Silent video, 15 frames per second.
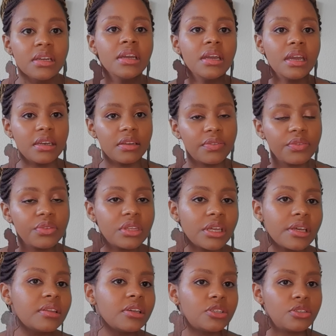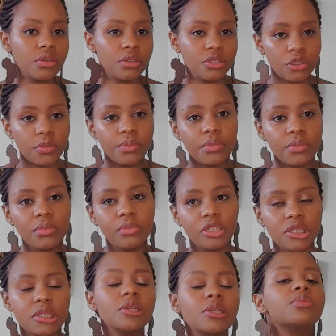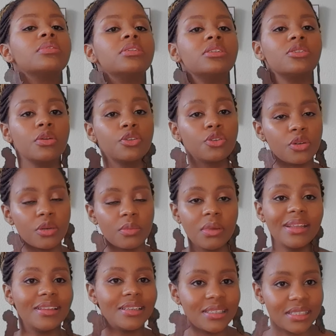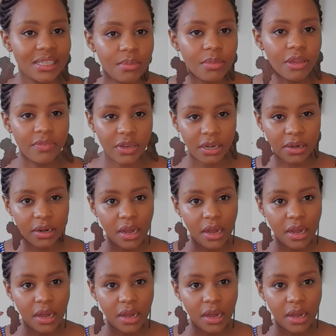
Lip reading: and if you think that your job description is going to remain the same even